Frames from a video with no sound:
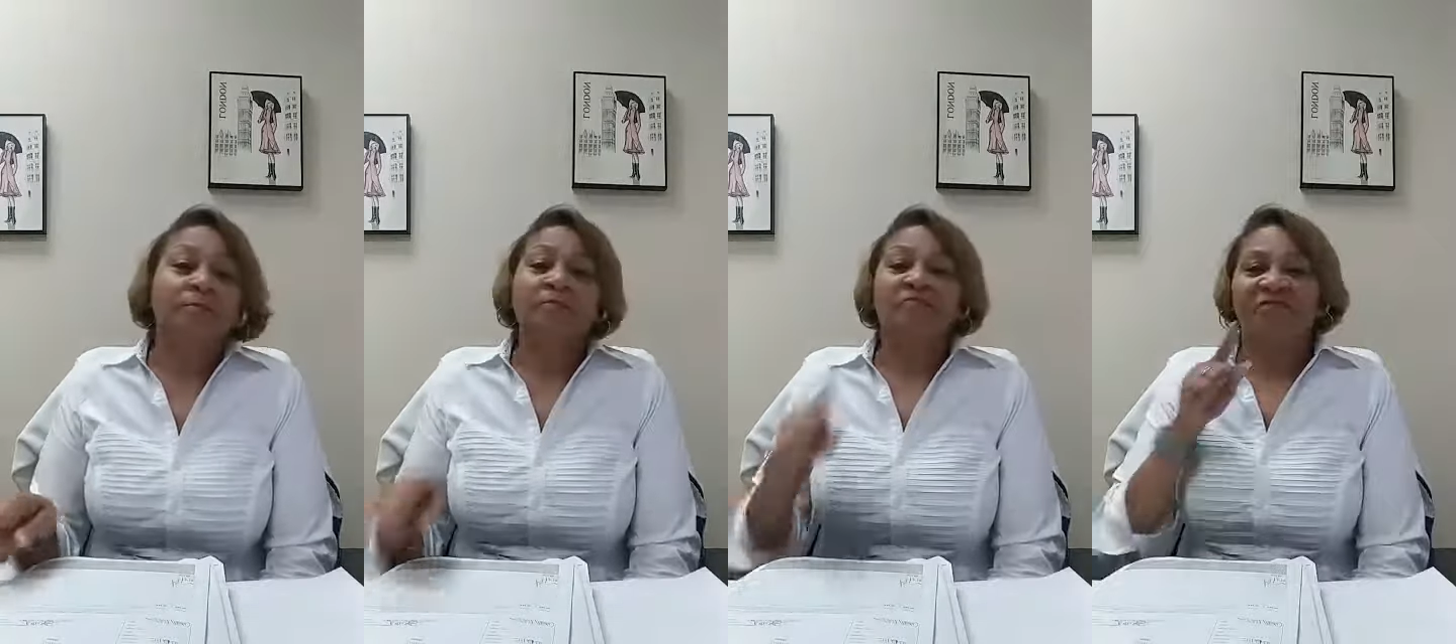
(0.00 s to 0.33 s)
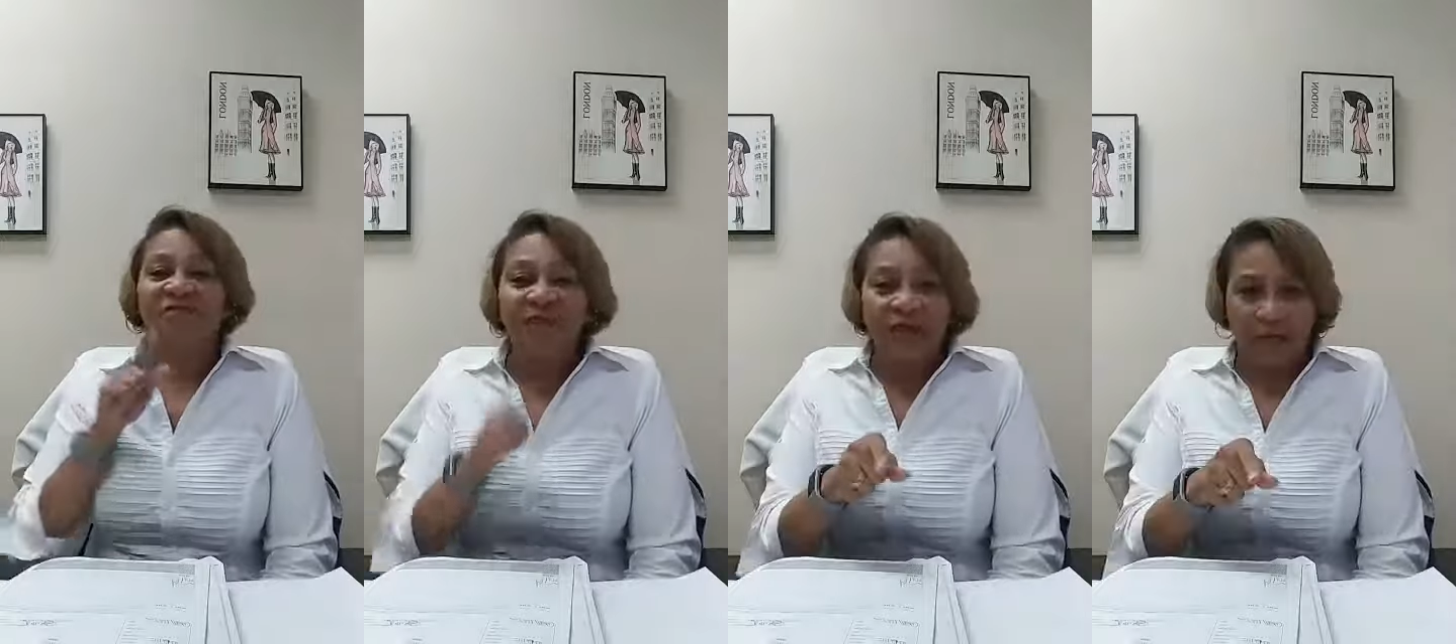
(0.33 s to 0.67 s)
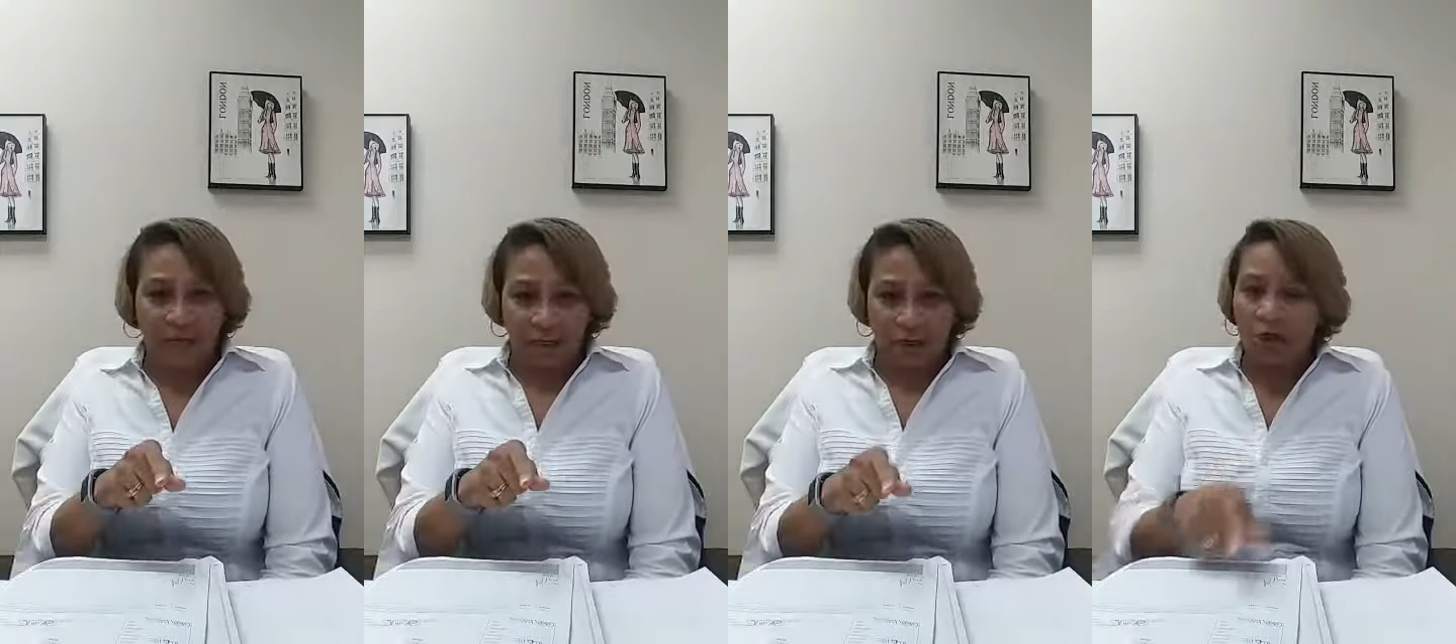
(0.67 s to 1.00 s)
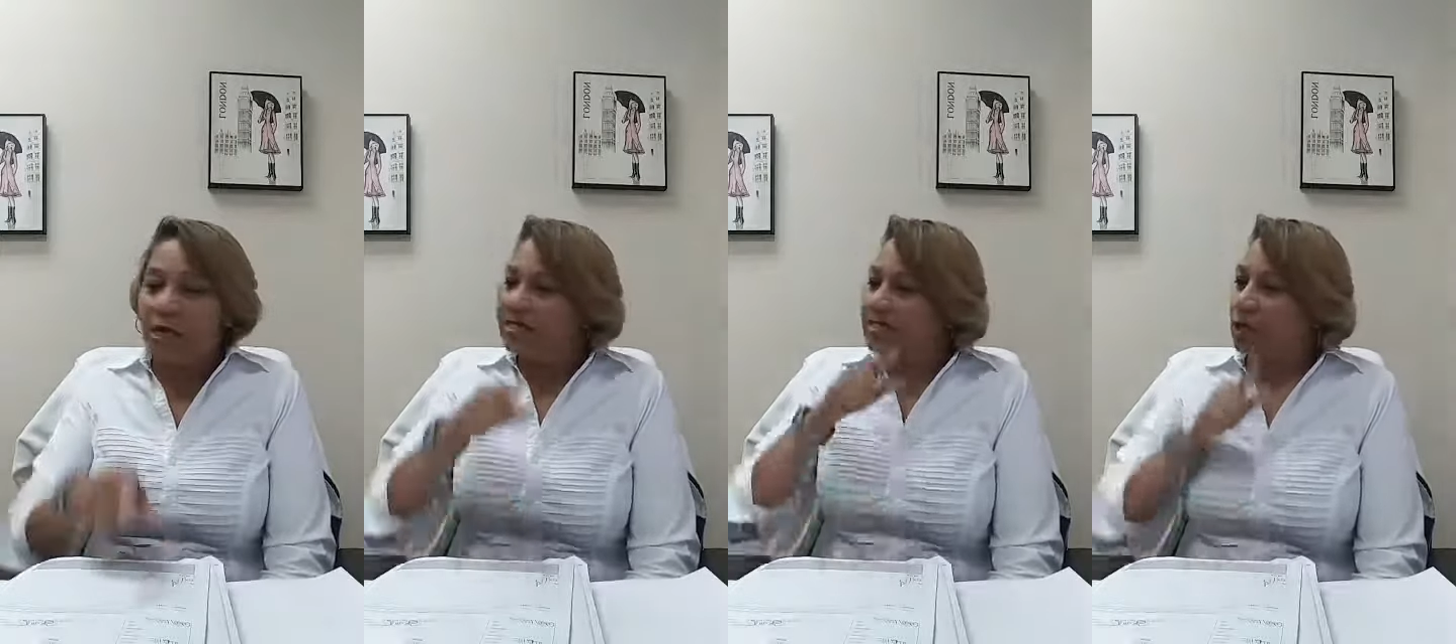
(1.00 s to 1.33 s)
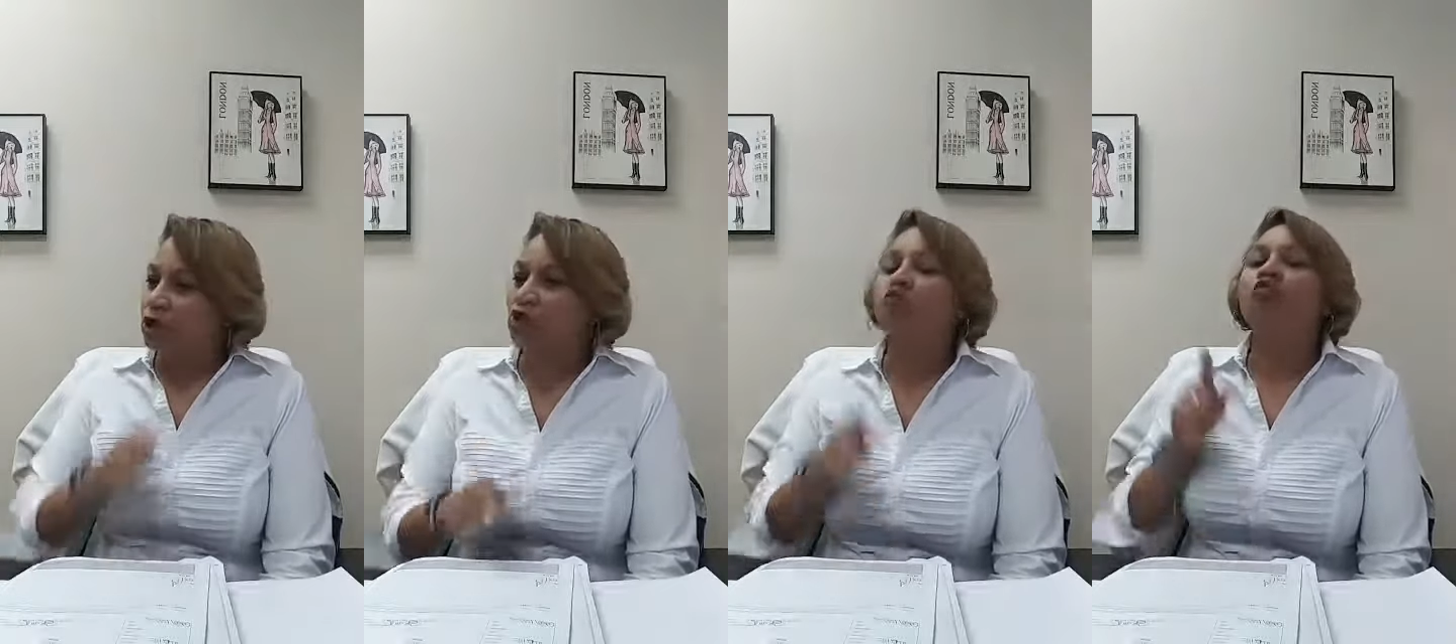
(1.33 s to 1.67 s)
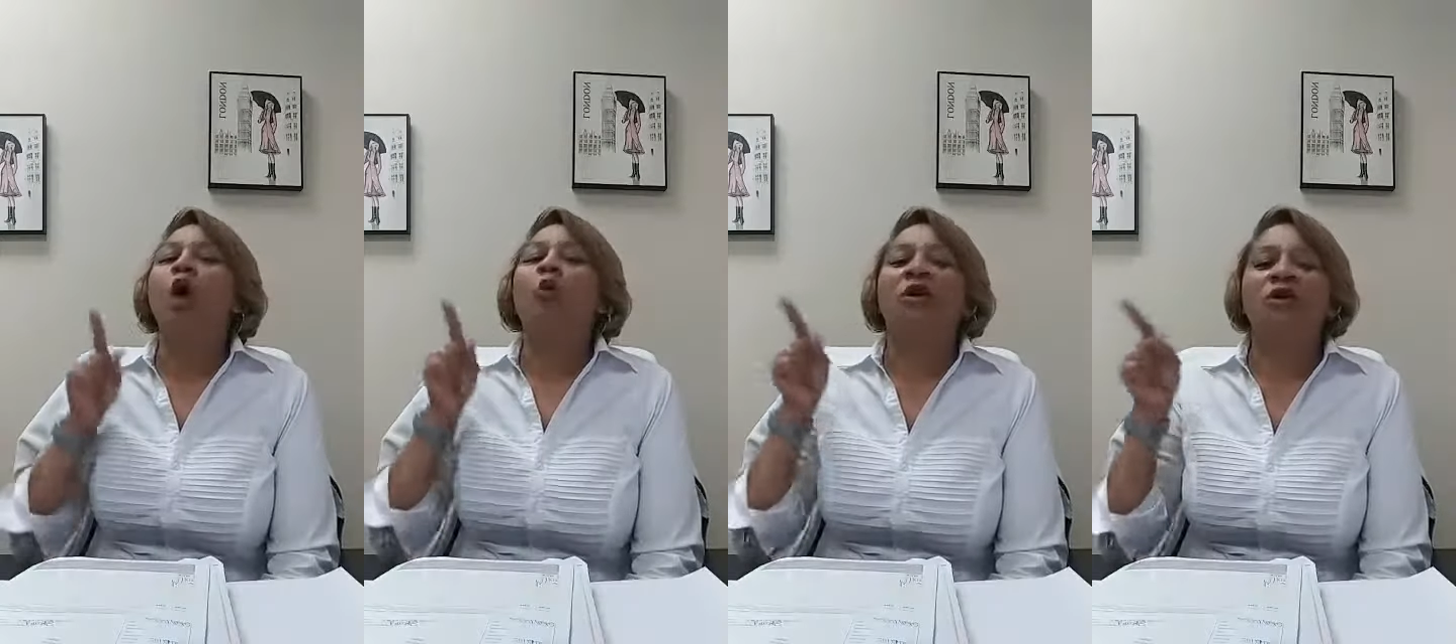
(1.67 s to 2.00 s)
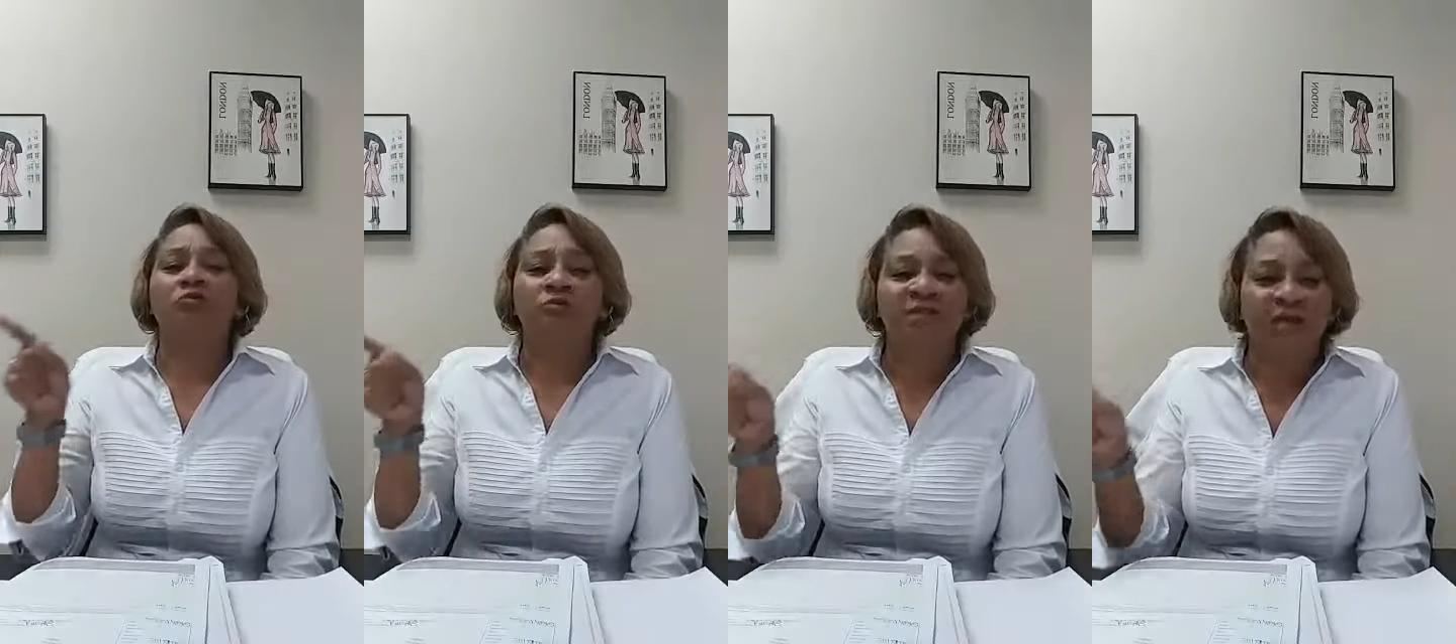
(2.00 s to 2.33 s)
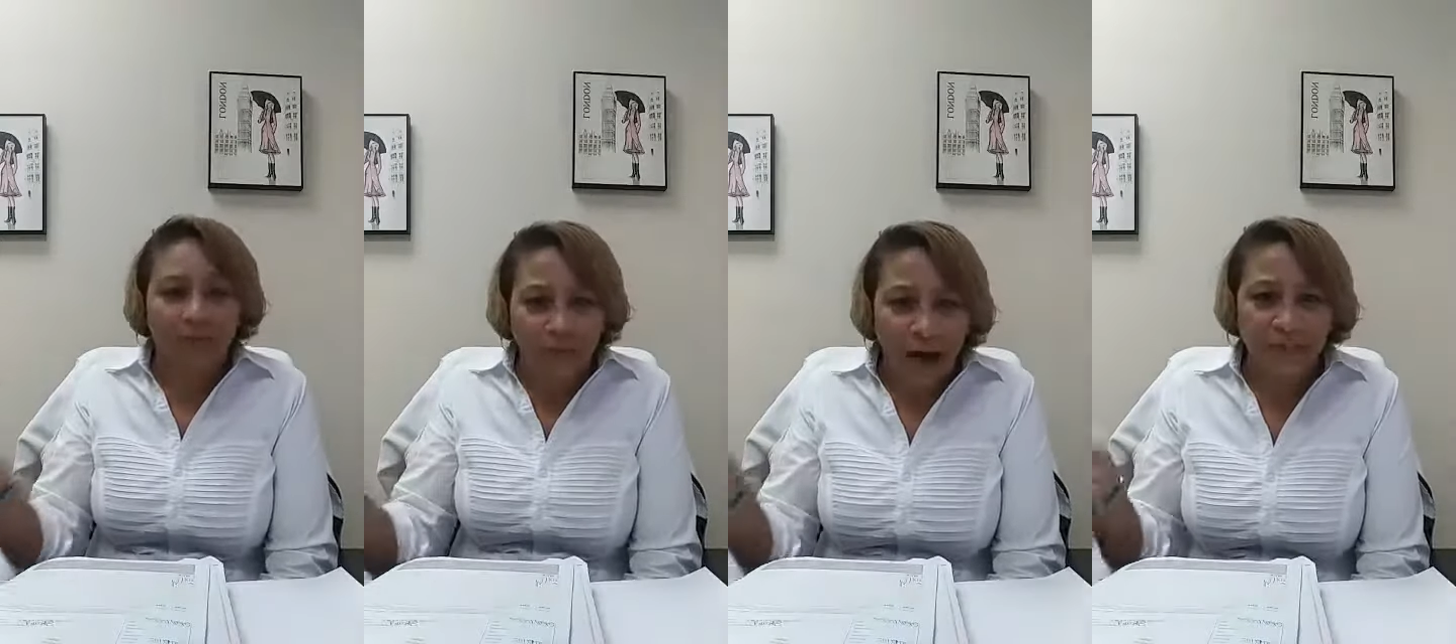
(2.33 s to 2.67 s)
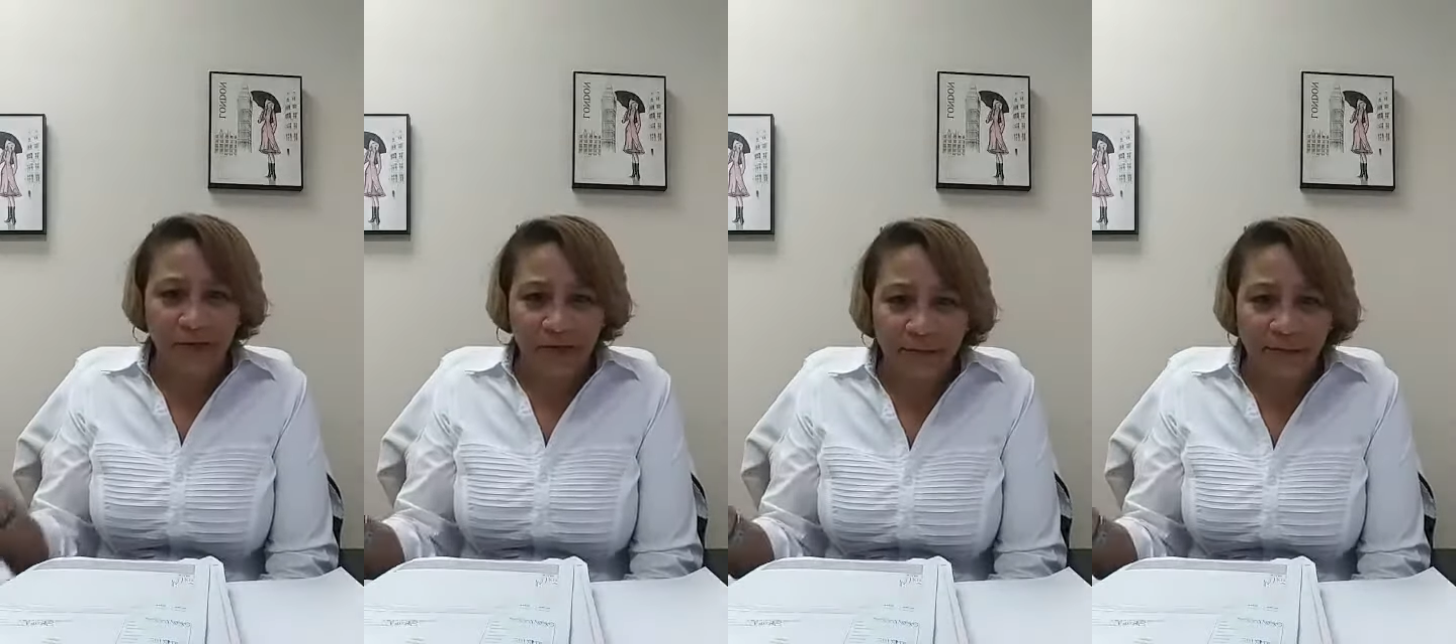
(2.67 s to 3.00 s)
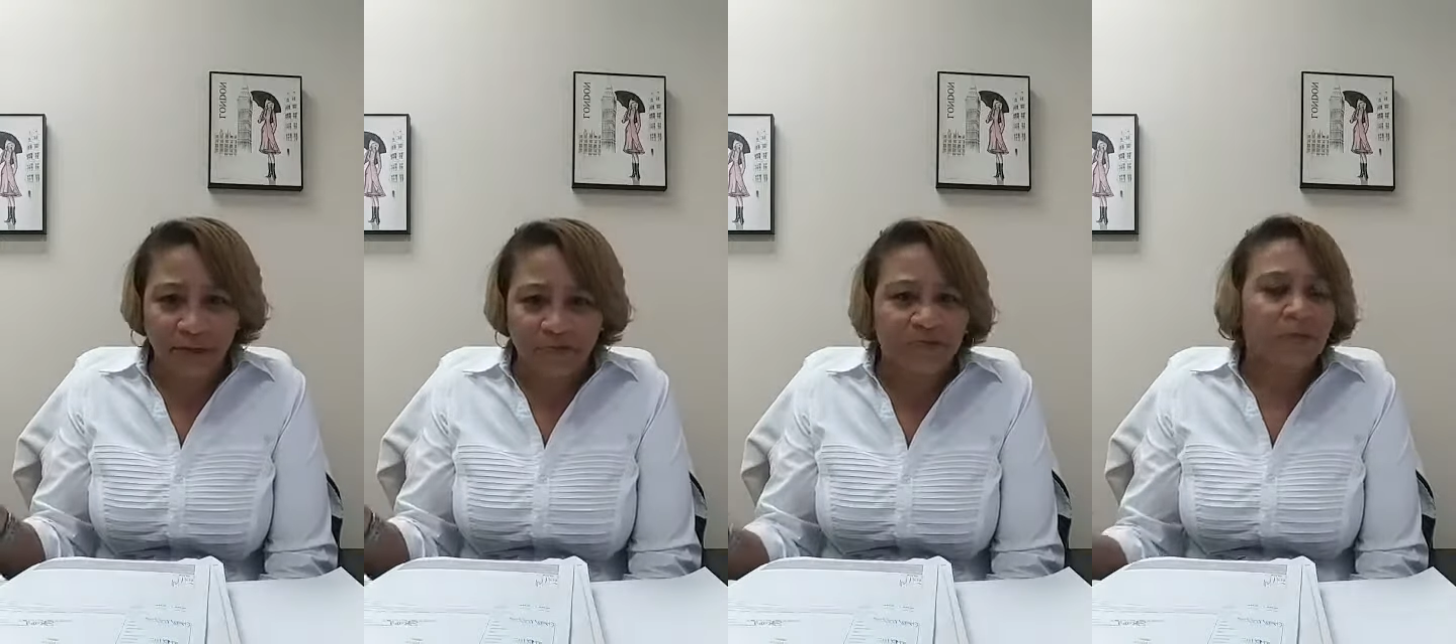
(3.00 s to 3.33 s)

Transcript: then he said, you go and you tell my people.